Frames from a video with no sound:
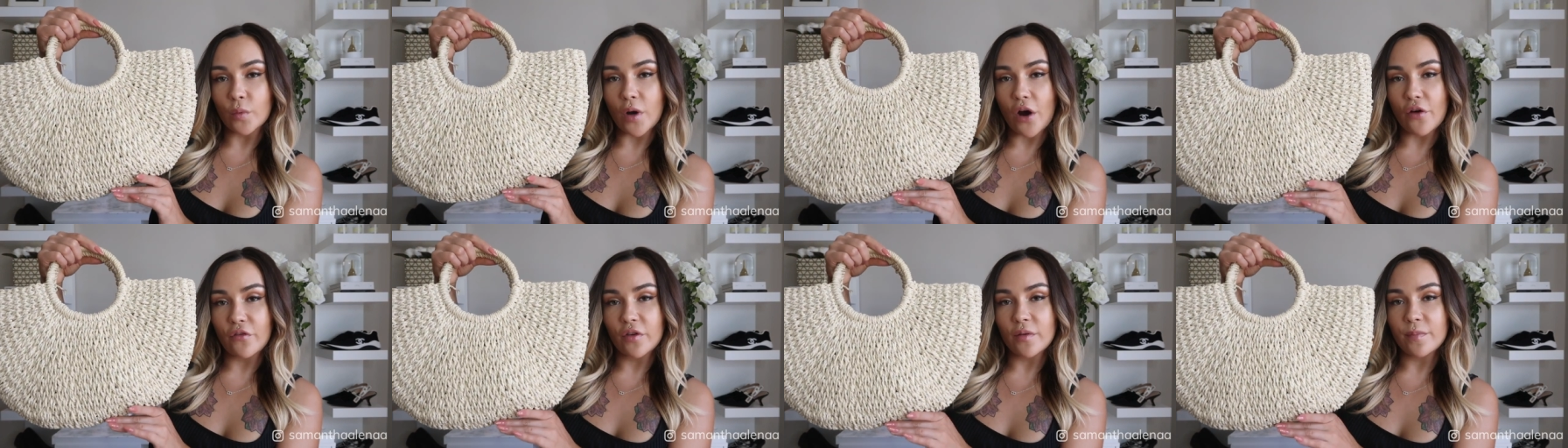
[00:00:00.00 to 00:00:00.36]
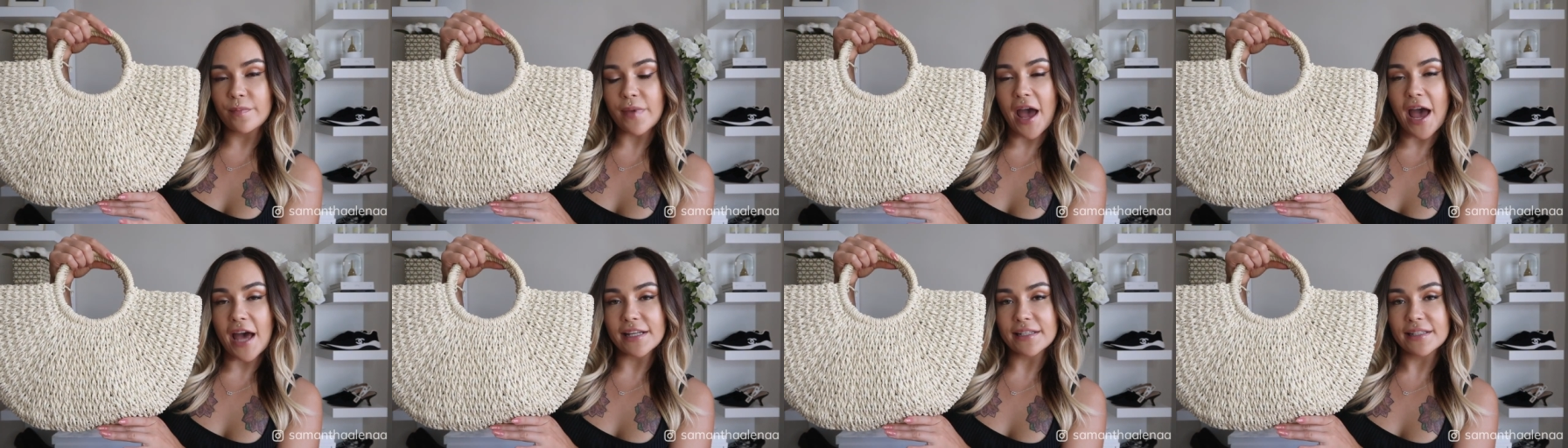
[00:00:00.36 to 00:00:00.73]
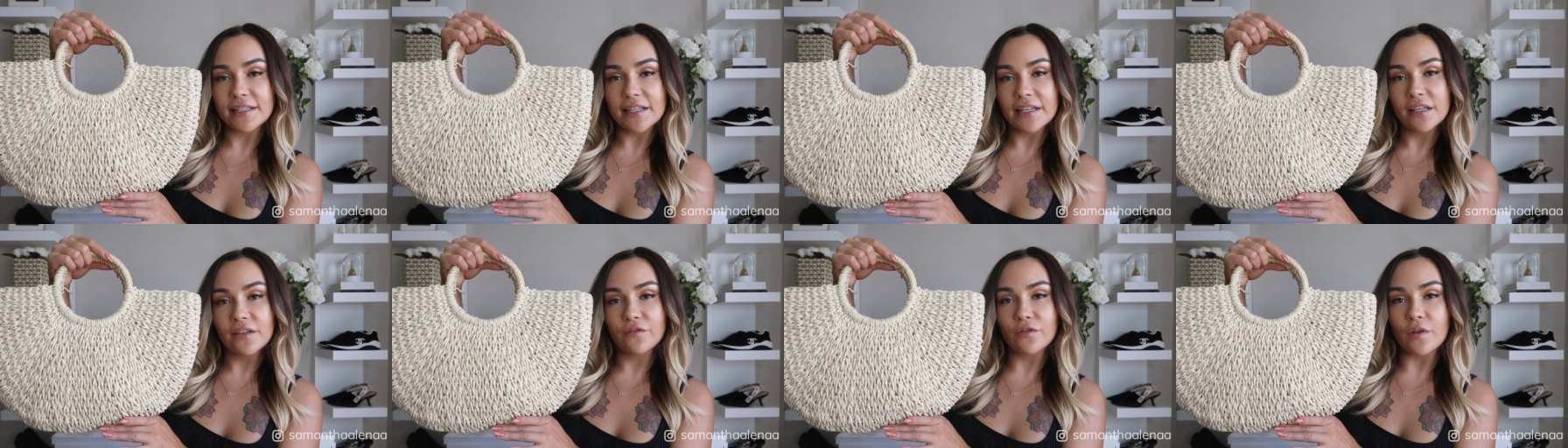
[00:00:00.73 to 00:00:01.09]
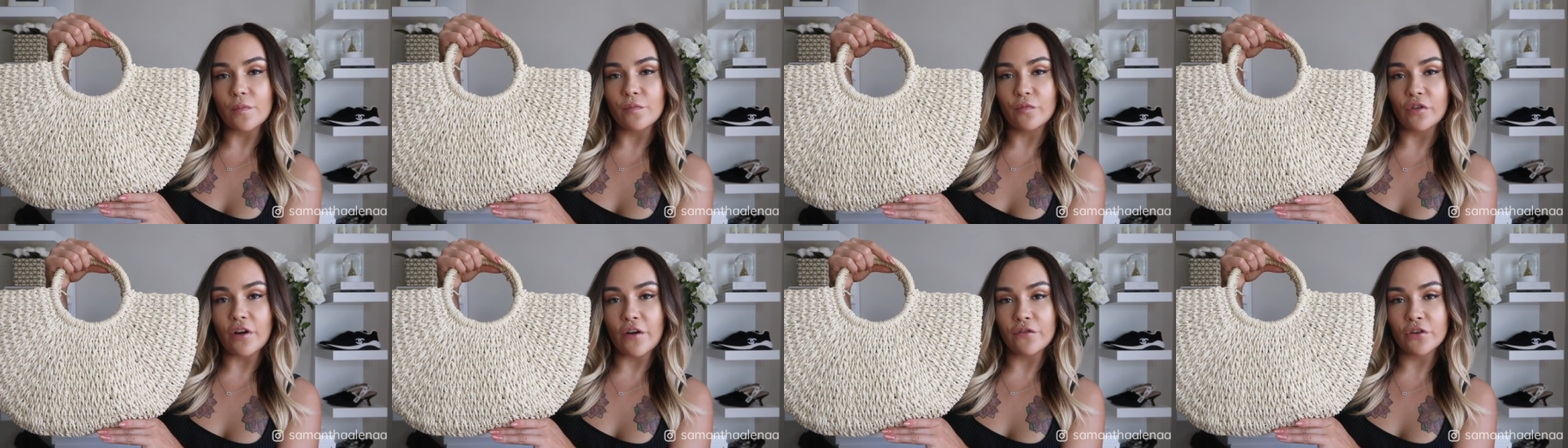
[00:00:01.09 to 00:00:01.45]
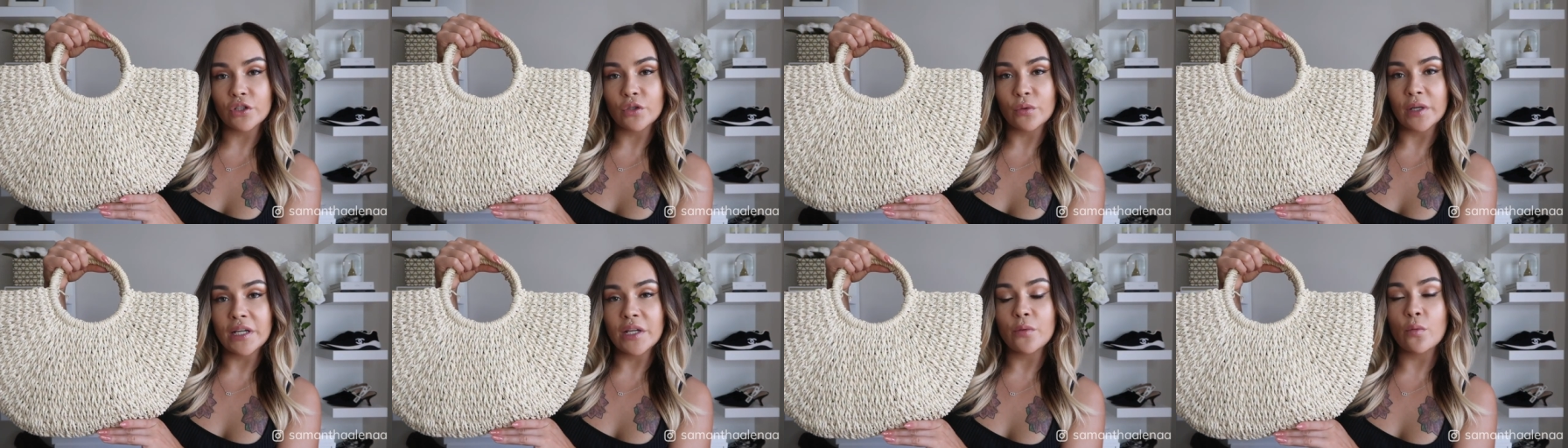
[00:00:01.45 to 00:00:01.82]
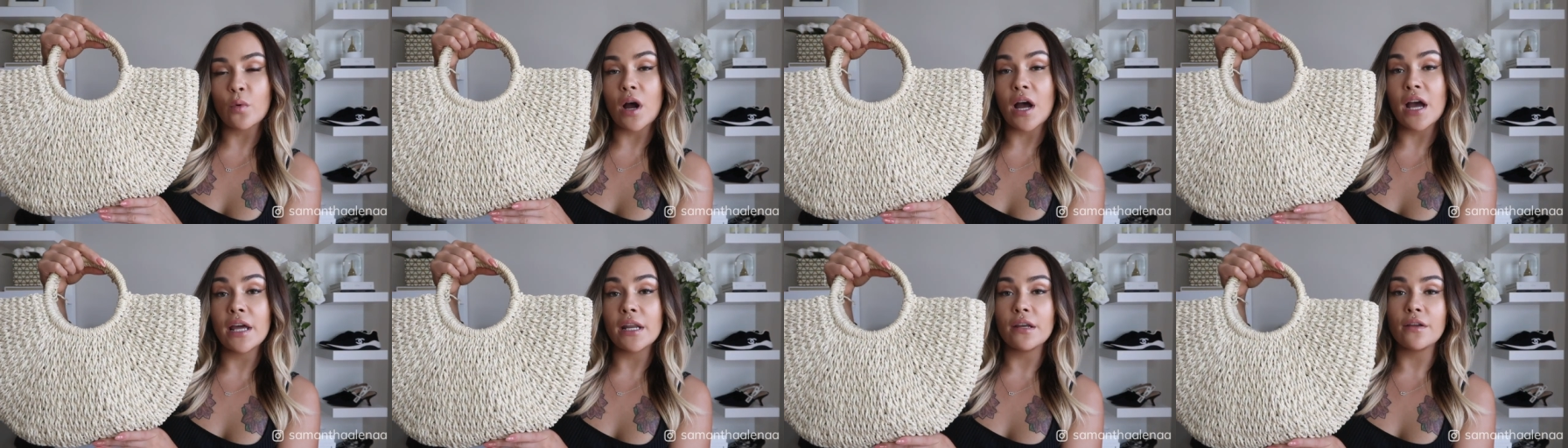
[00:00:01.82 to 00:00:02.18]
woven basket from Forever
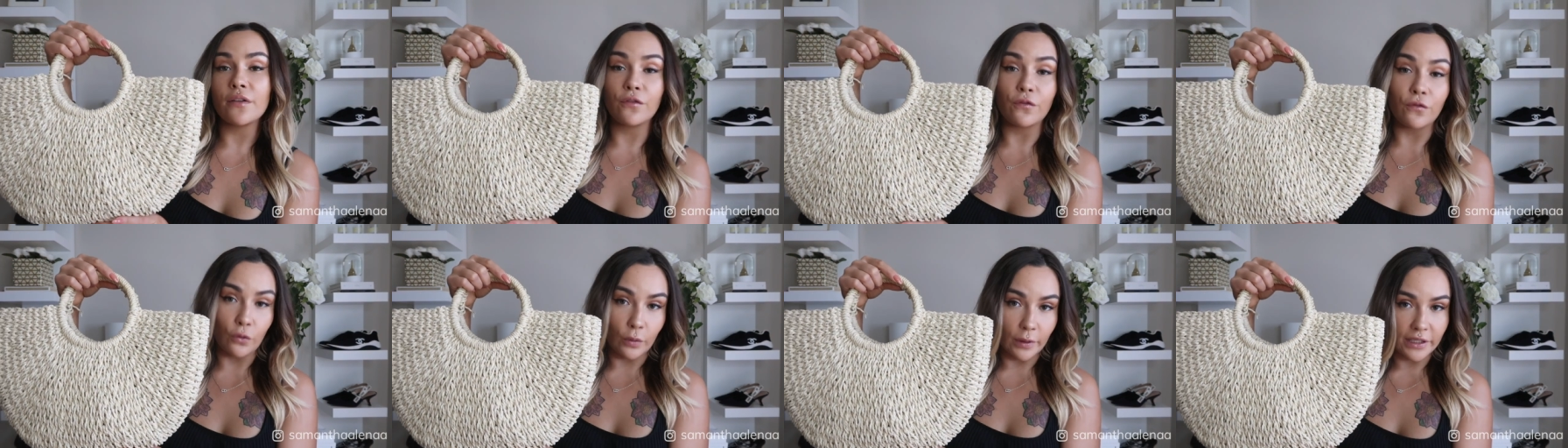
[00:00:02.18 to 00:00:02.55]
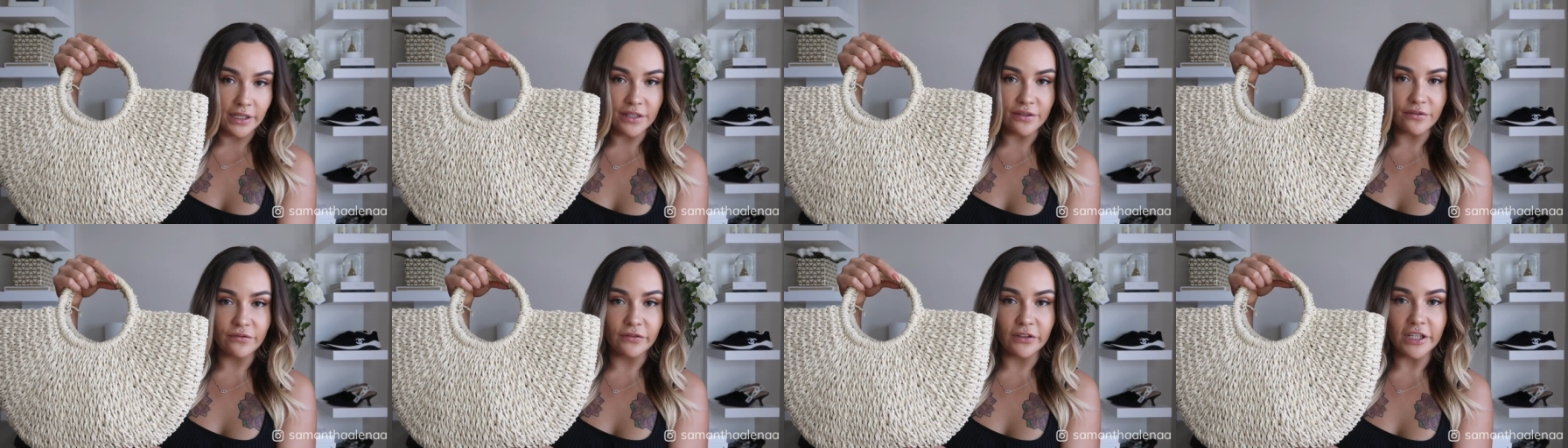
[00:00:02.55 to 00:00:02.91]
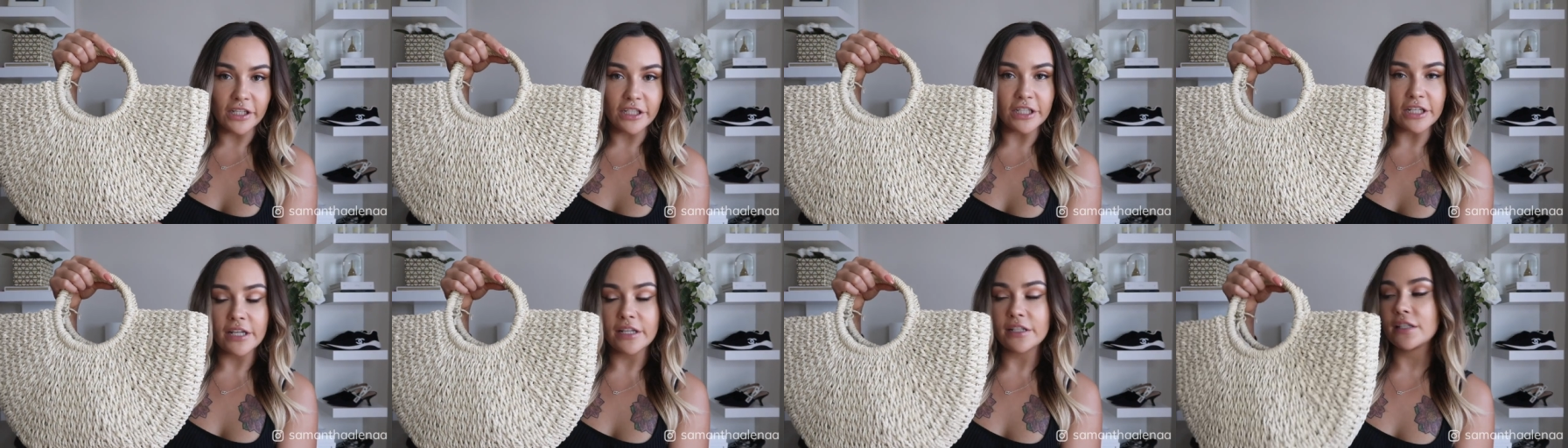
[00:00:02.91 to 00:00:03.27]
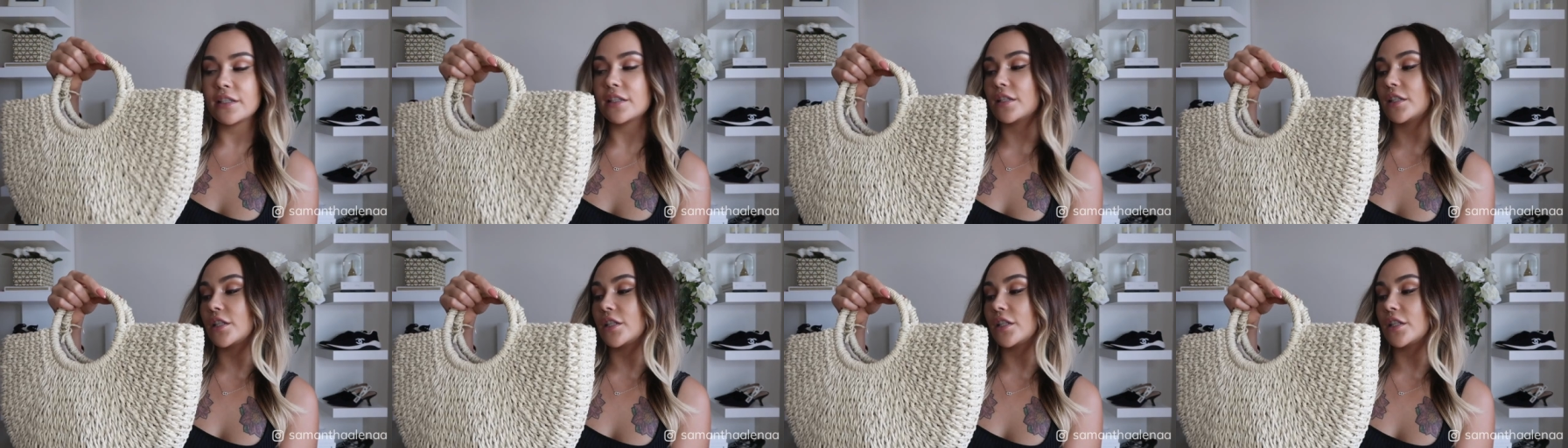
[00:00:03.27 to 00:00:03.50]
21 for convenience.